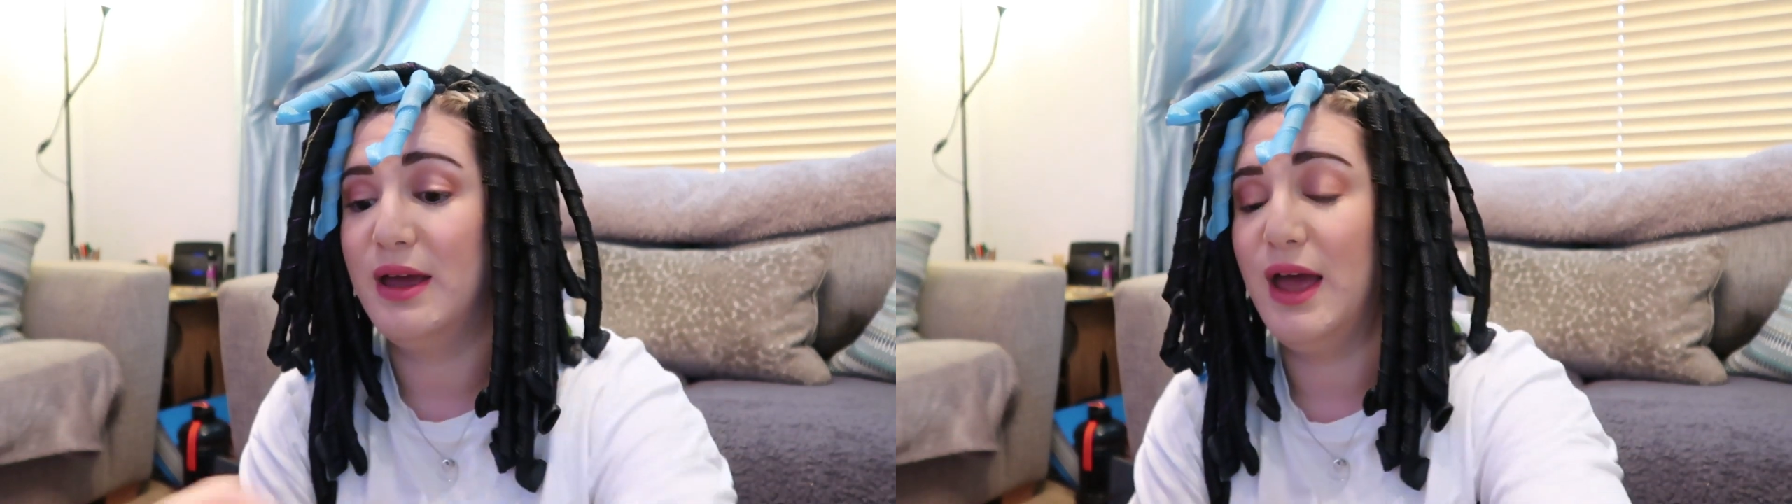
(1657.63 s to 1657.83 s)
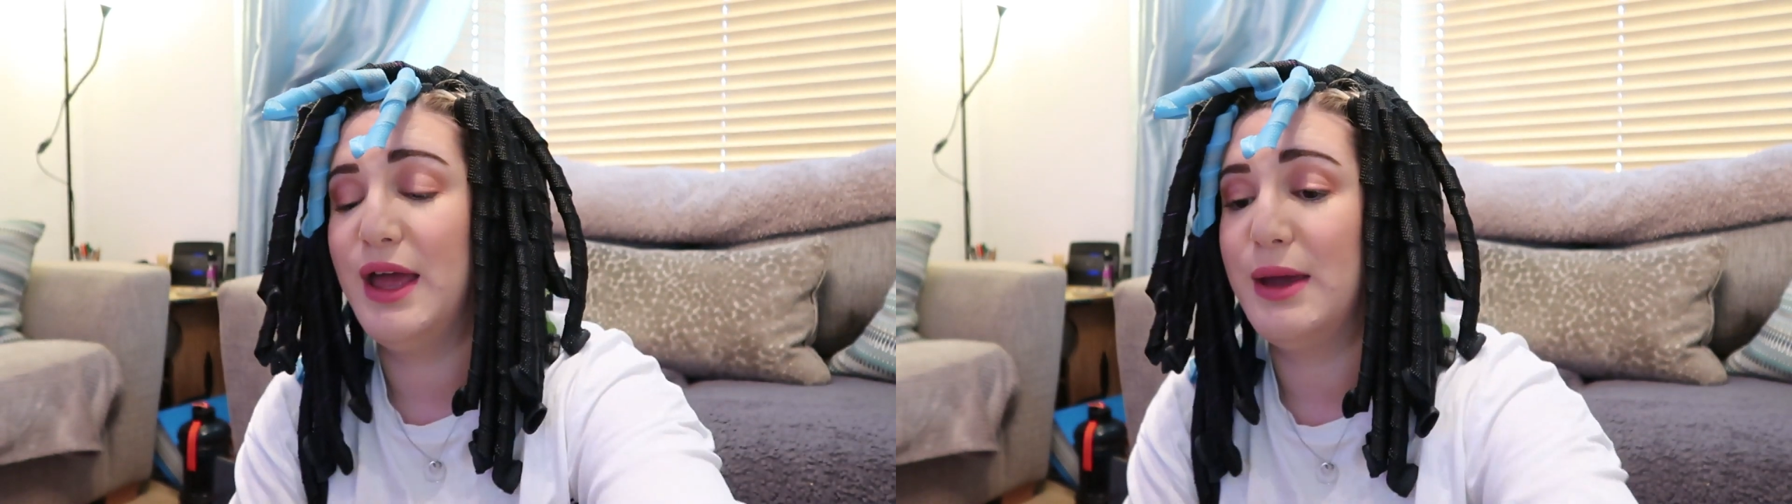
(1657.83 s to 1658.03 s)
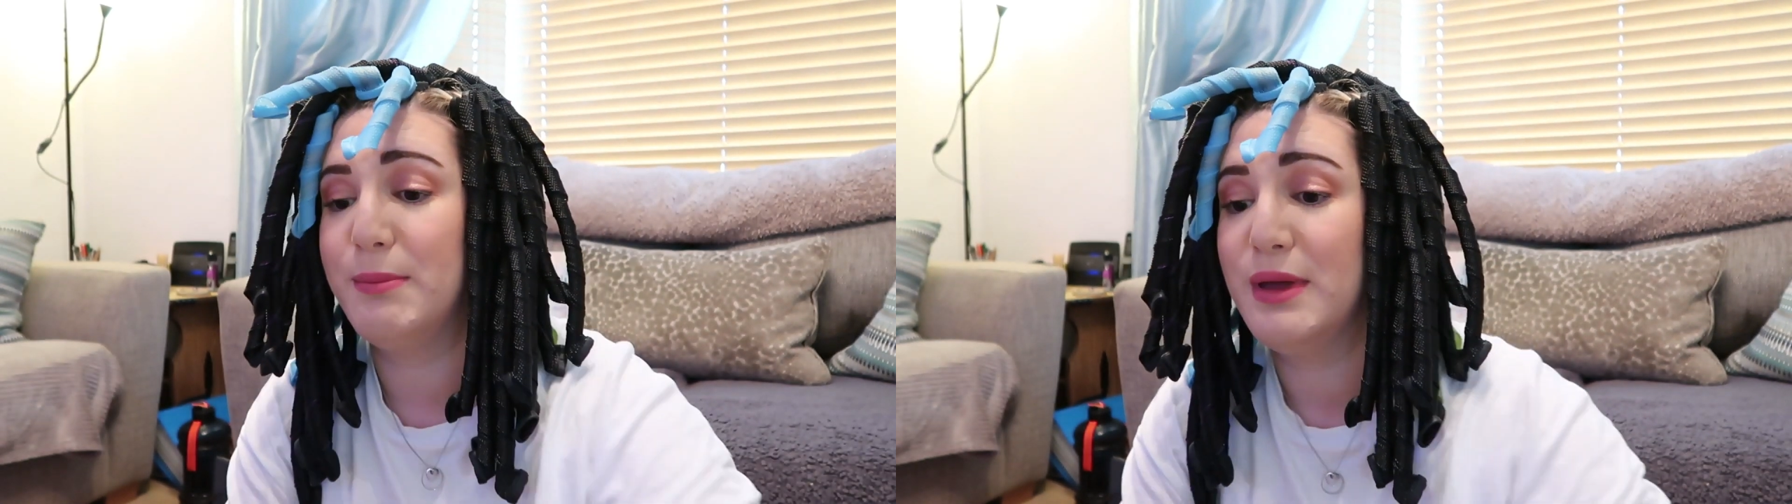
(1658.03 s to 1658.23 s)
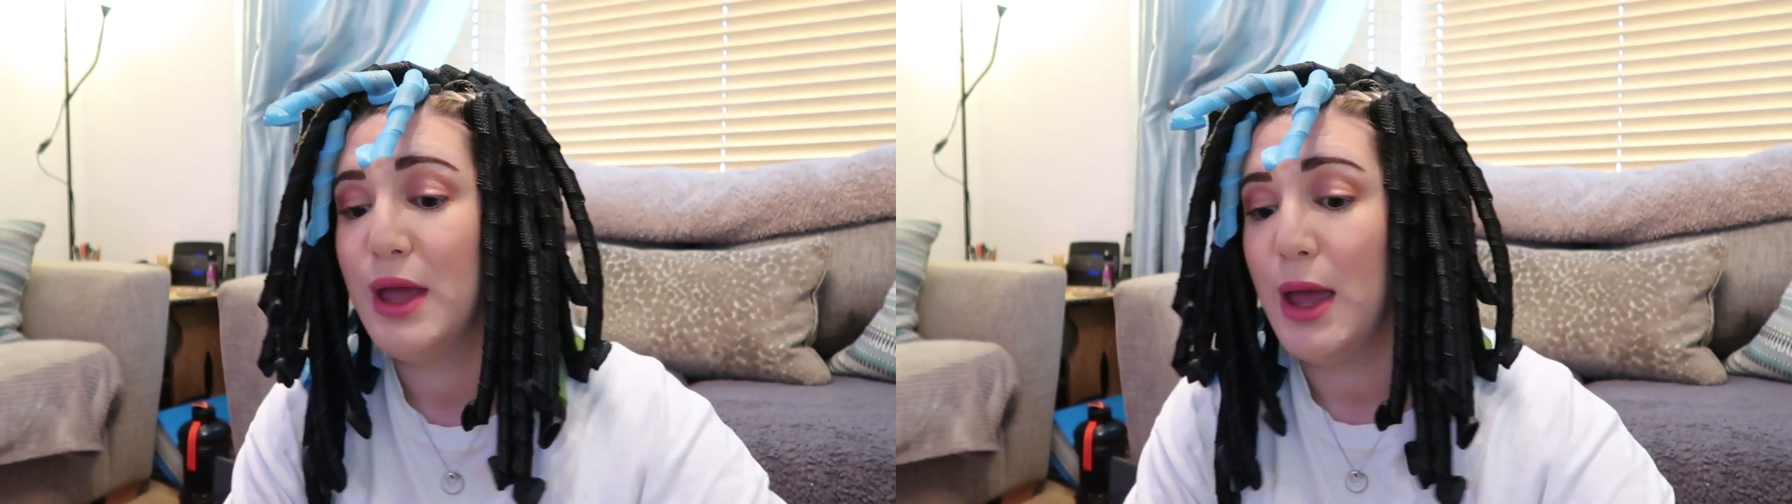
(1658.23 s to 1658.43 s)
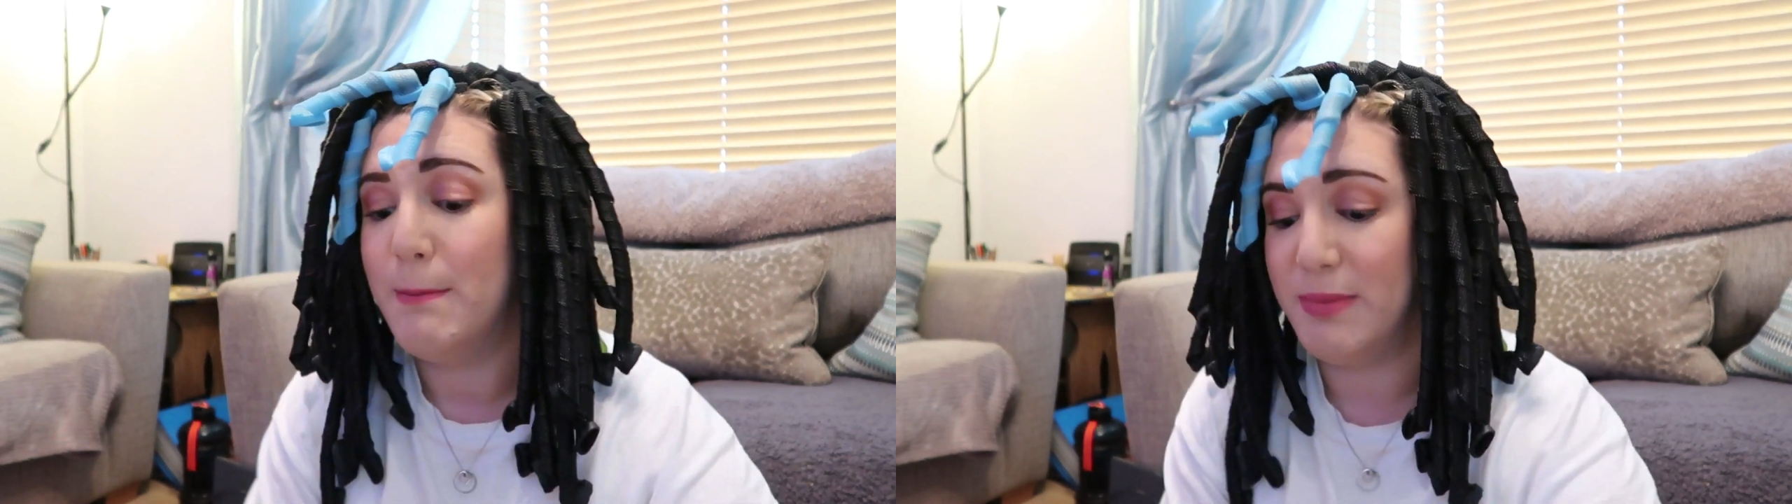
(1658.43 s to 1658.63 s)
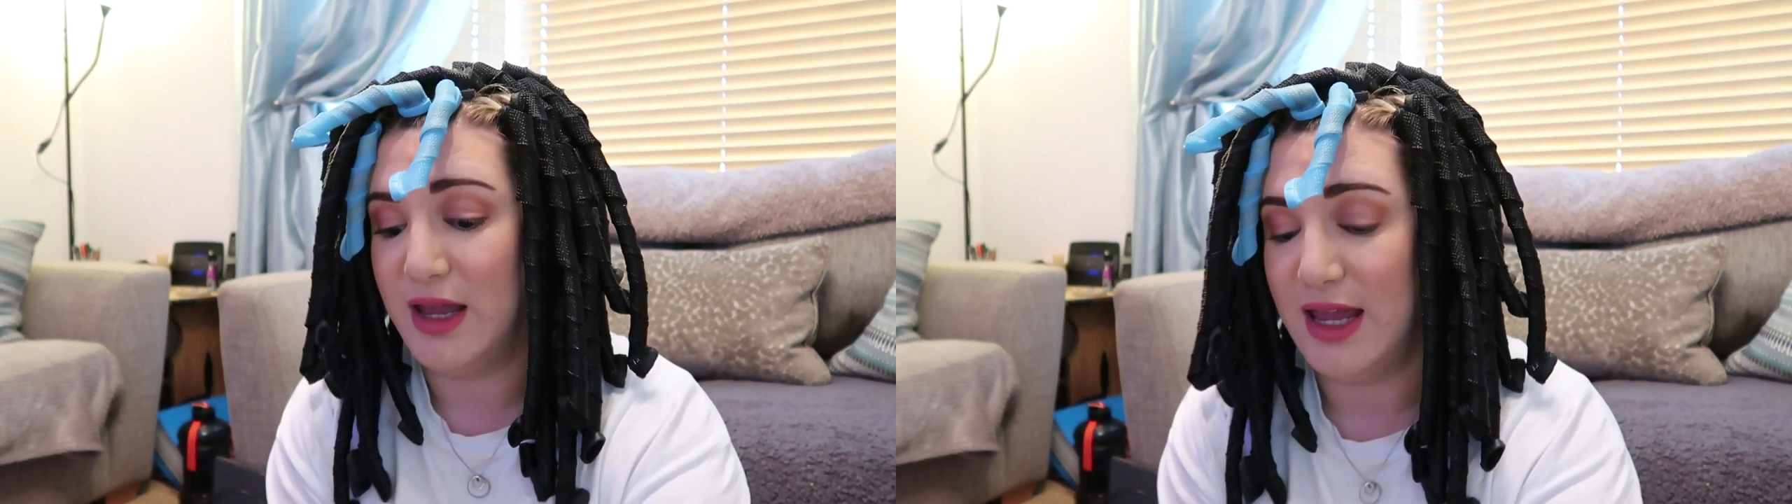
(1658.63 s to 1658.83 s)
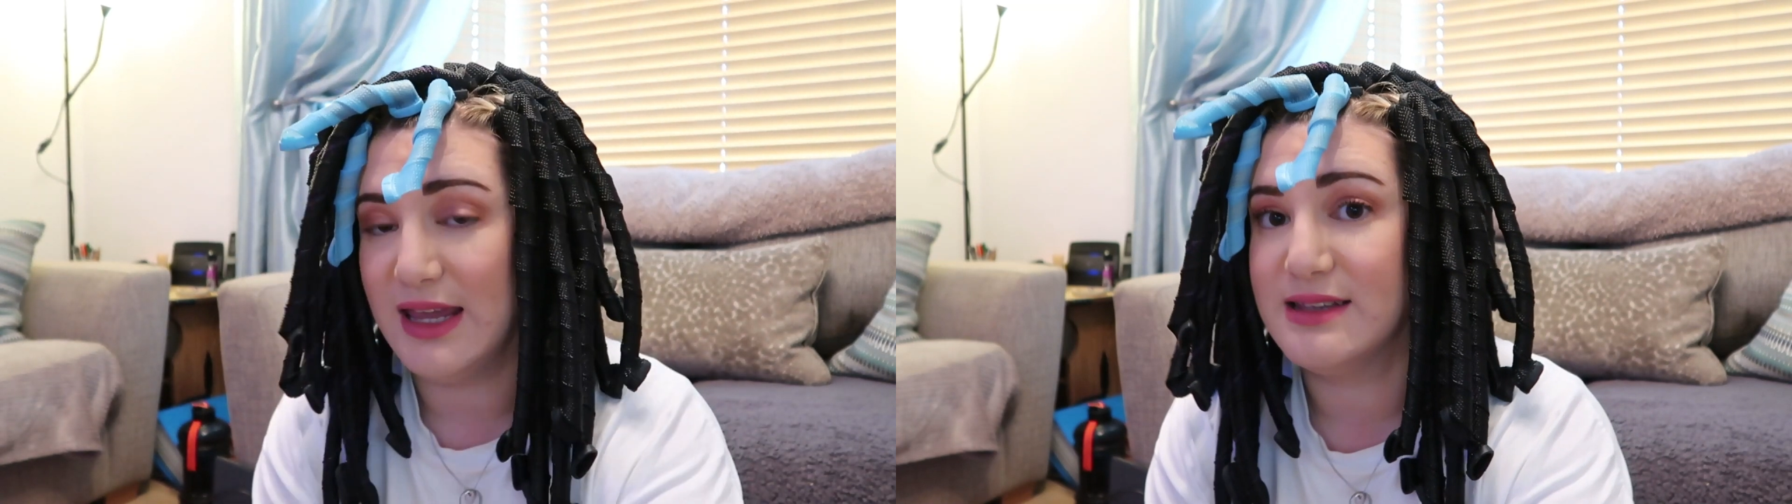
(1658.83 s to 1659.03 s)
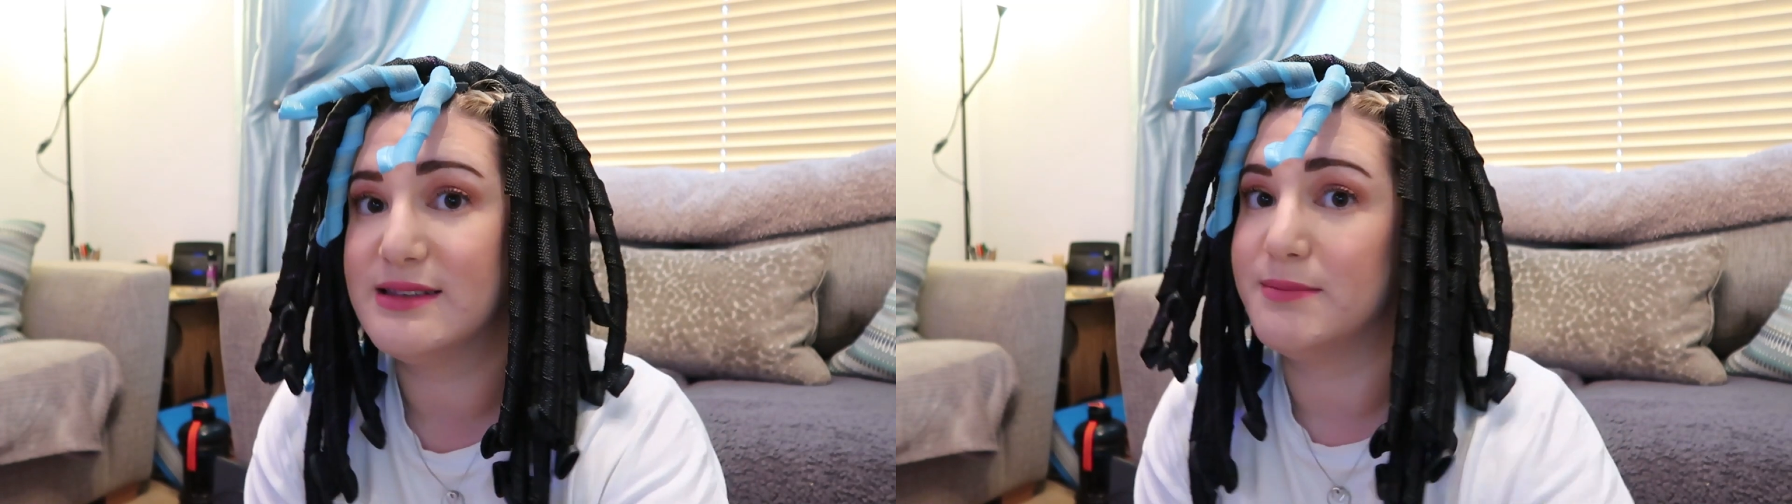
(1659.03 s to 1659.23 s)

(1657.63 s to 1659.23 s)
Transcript: but it is